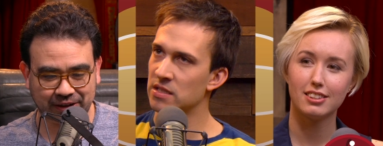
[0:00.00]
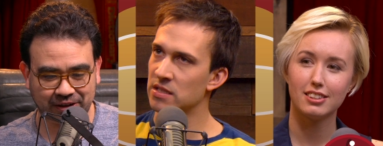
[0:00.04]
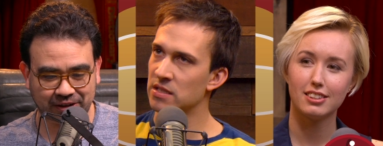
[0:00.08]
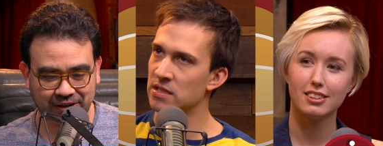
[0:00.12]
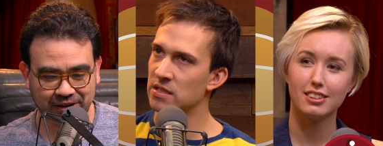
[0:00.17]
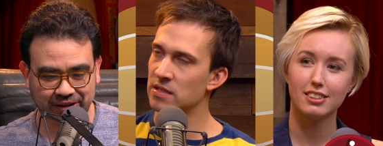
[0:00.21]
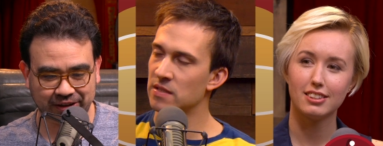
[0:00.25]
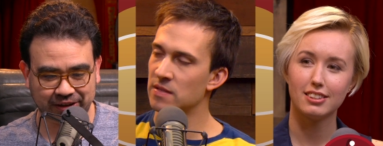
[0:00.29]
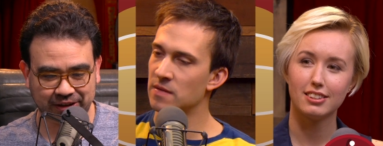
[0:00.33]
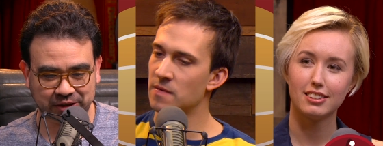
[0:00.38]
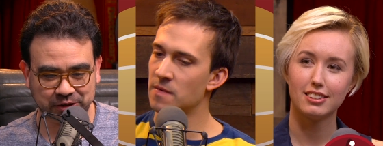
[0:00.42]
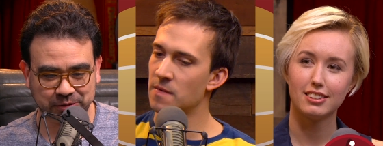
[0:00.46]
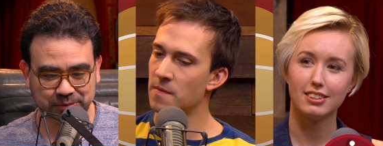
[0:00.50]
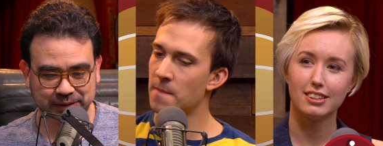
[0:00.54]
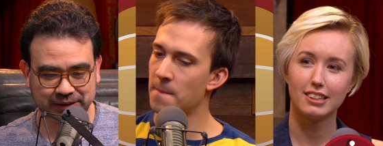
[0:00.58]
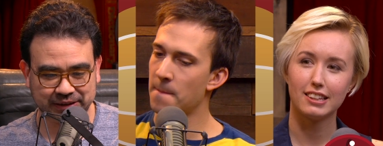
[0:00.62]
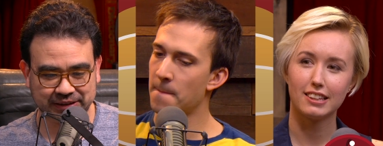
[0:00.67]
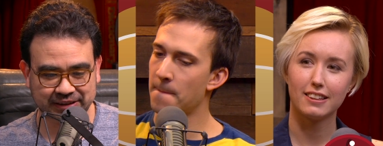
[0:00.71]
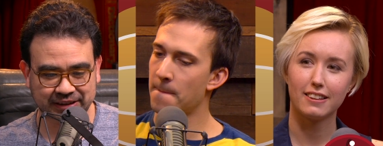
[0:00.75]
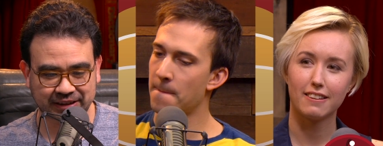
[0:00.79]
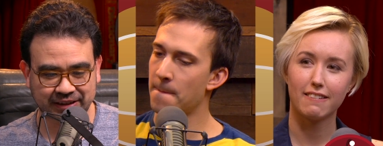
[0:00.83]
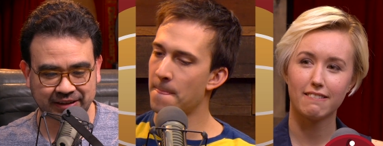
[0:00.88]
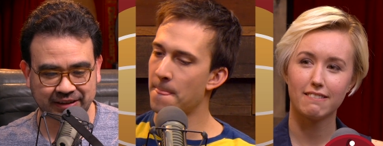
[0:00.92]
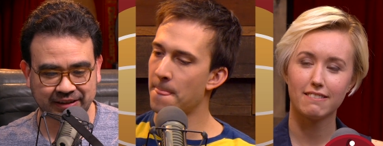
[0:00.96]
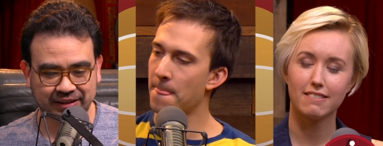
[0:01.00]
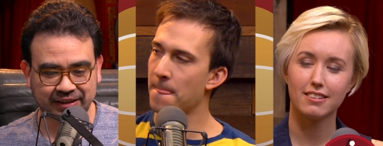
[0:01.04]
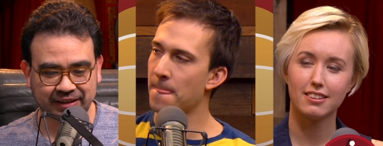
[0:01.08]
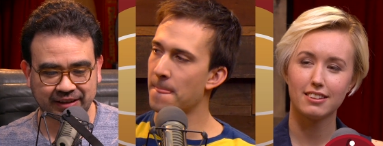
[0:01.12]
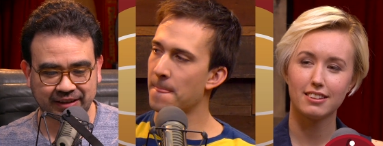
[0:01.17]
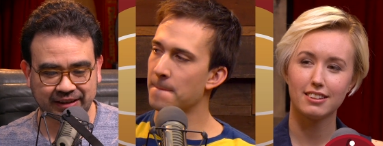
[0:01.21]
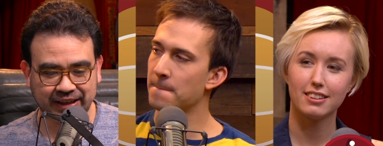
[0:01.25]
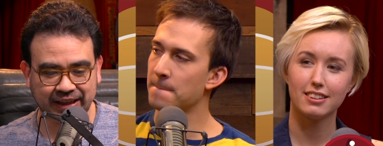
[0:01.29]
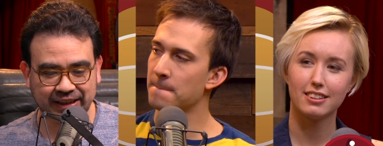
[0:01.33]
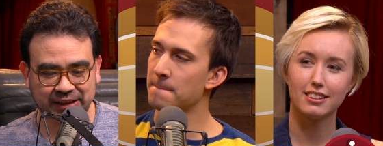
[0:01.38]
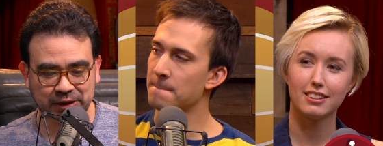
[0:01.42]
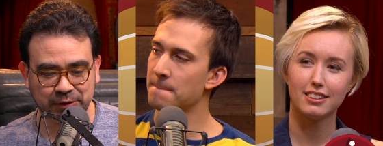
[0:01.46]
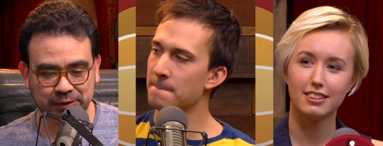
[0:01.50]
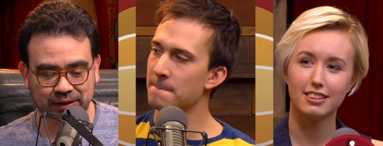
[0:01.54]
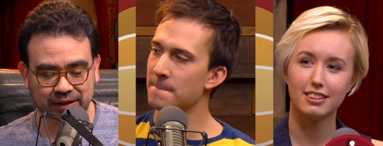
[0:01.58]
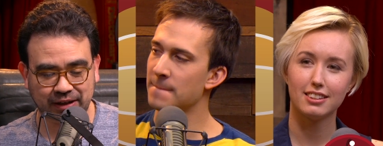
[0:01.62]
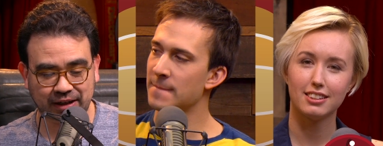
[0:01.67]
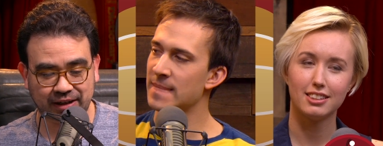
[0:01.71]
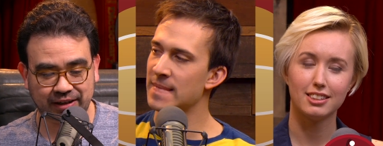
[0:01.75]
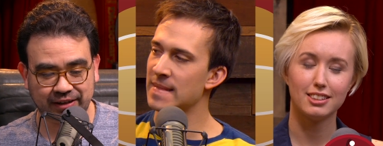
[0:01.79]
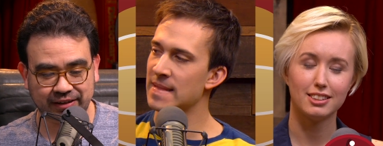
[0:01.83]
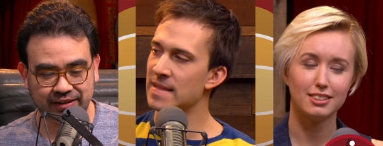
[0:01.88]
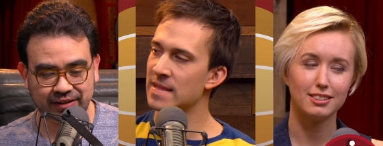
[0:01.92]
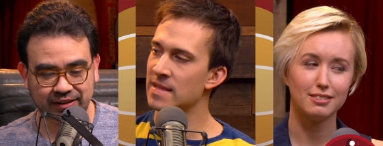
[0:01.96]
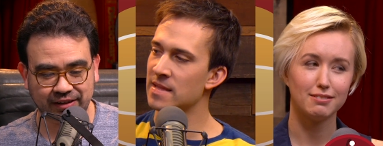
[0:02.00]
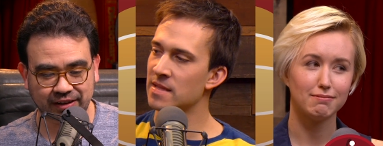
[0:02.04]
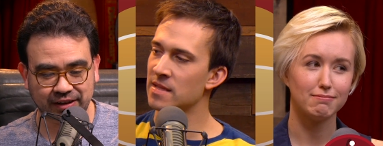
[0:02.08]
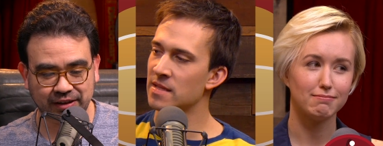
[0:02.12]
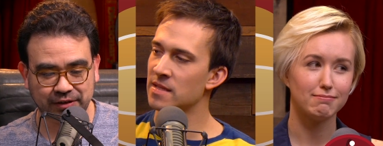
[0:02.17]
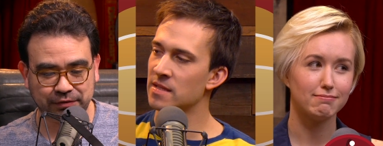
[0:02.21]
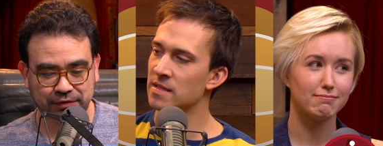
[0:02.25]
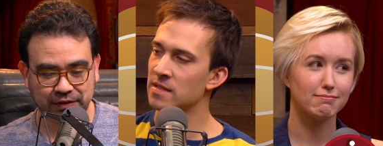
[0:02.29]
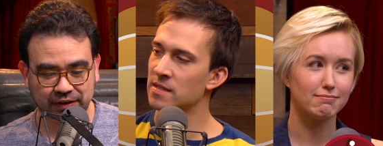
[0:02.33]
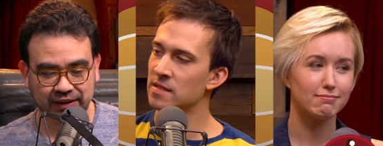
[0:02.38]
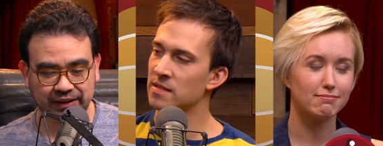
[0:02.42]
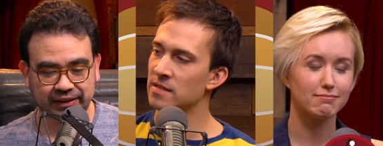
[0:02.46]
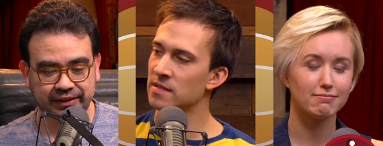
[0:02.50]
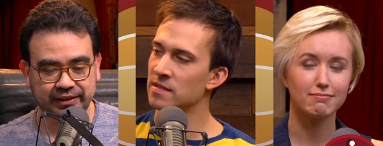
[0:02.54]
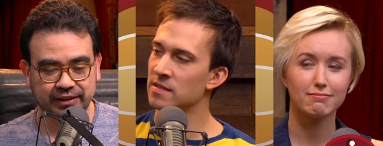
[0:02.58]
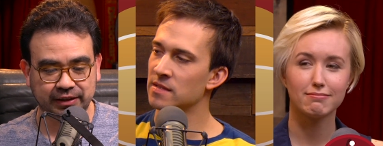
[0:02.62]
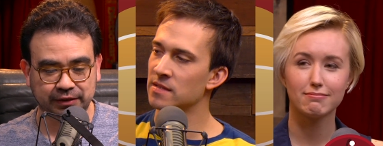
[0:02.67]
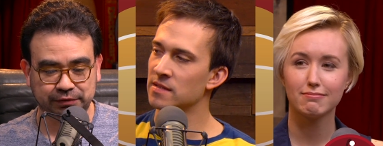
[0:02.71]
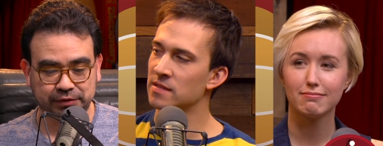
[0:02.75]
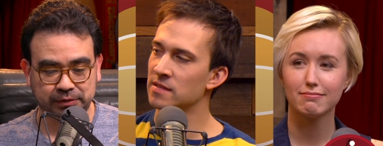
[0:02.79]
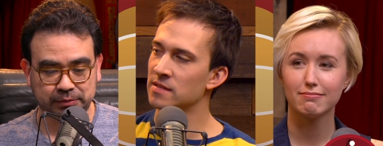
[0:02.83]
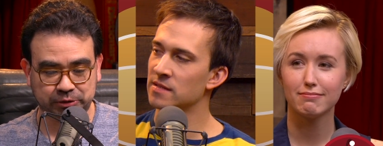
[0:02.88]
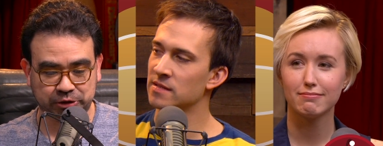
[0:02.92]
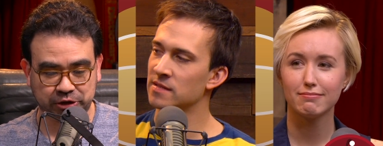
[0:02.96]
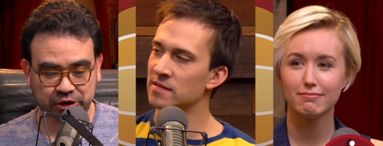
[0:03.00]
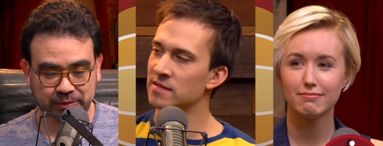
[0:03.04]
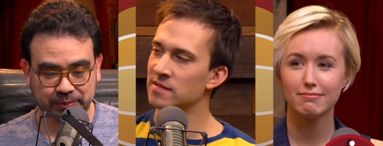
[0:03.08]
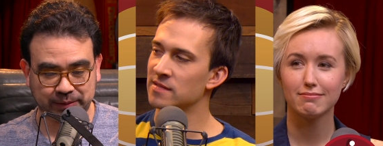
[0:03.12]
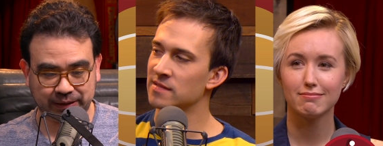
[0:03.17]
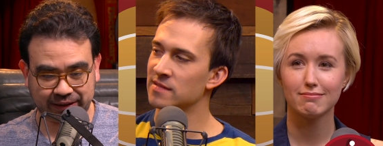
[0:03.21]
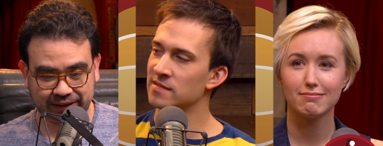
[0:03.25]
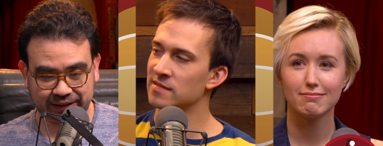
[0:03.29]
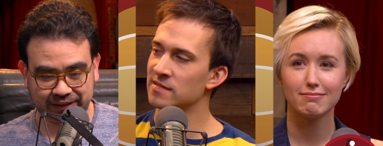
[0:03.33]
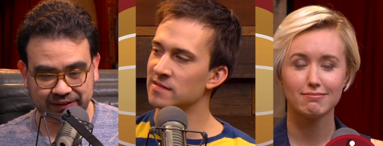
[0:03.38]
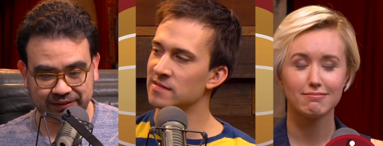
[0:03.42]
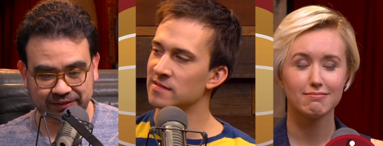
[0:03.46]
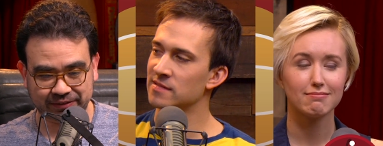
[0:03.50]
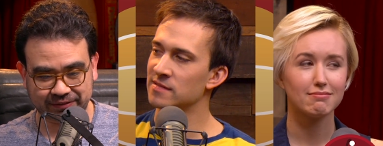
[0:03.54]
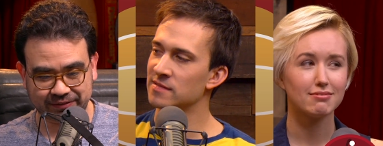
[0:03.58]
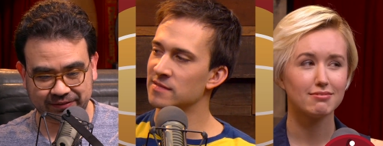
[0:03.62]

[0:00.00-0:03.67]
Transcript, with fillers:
Speaker 1: all the humans? Thank you a lot. Love Lena from Germany.